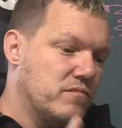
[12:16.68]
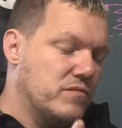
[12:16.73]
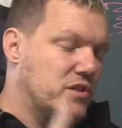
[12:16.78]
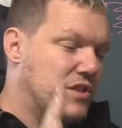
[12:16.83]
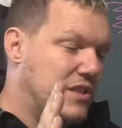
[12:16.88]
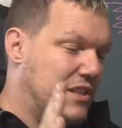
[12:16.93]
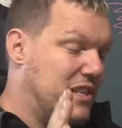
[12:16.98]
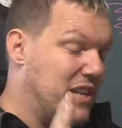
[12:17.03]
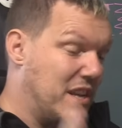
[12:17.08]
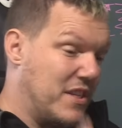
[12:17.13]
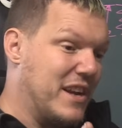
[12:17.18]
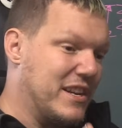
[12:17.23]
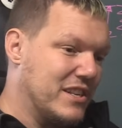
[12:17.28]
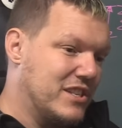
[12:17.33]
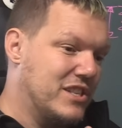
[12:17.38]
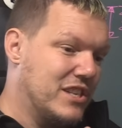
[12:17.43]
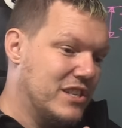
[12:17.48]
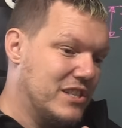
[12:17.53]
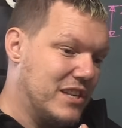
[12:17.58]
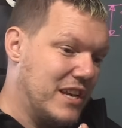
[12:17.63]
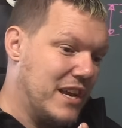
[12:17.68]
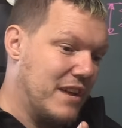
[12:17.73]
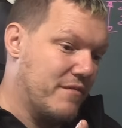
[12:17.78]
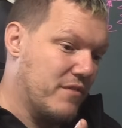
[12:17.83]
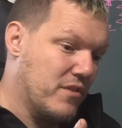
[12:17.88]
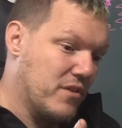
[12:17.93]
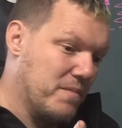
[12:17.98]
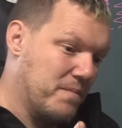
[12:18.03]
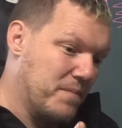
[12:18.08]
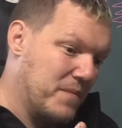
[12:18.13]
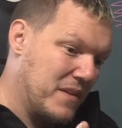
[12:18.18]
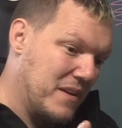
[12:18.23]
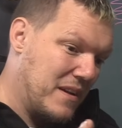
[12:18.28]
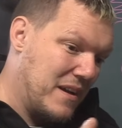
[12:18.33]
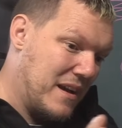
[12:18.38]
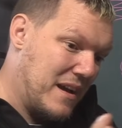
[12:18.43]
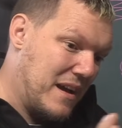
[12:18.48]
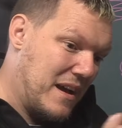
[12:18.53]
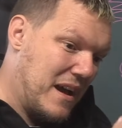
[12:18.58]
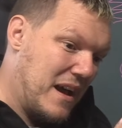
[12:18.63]
say that's your zero,
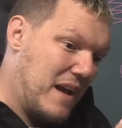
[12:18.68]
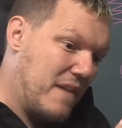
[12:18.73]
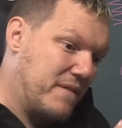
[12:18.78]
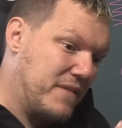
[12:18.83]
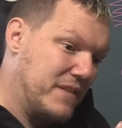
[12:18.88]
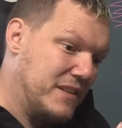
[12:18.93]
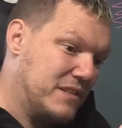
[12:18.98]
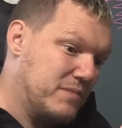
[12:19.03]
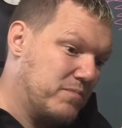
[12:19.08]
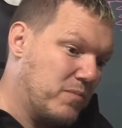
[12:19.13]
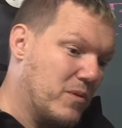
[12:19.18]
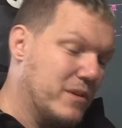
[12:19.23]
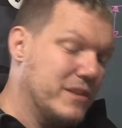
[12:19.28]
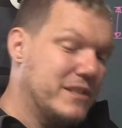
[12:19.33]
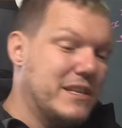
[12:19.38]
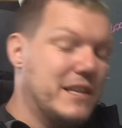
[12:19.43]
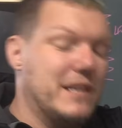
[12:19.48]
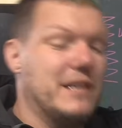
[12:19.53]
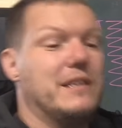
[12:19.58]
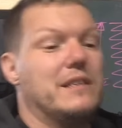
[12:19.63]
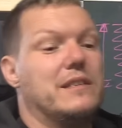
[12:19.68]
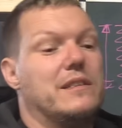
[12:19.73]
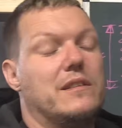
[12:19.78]
half its, what is it?